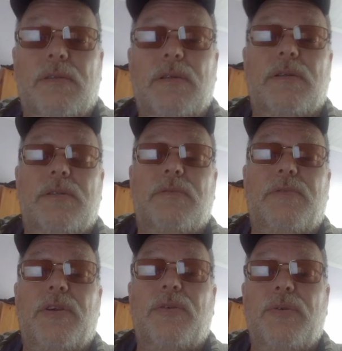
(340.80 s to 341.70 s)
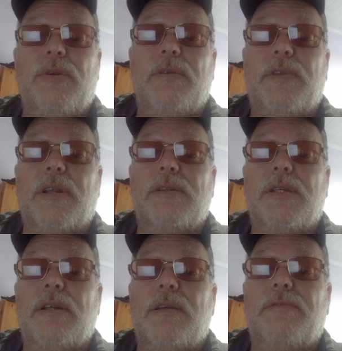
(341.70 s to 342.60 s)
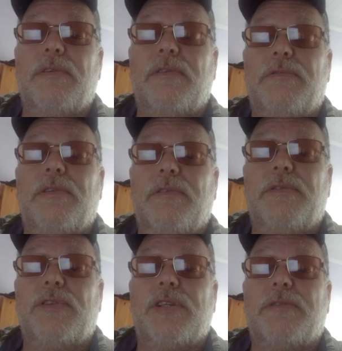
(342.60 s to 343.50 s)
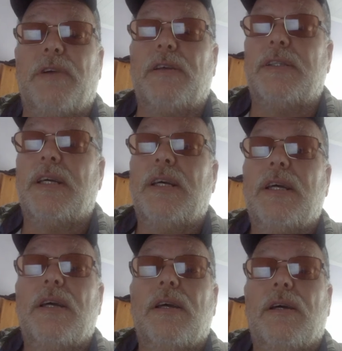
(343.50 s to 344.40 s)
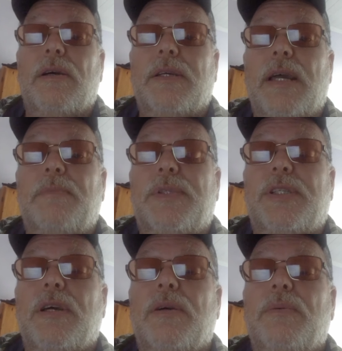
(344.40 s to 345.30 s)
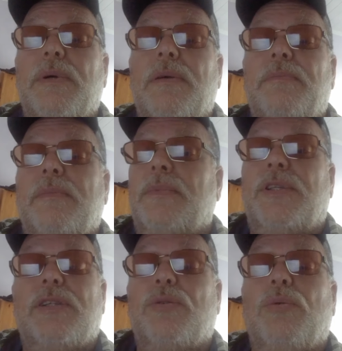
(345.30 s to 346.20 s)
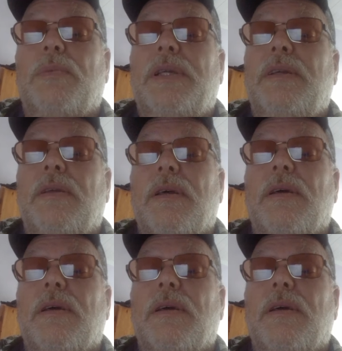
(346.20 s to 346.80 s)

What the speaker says: it's very rude if they don't tell you if you just failed. Okay, so just normally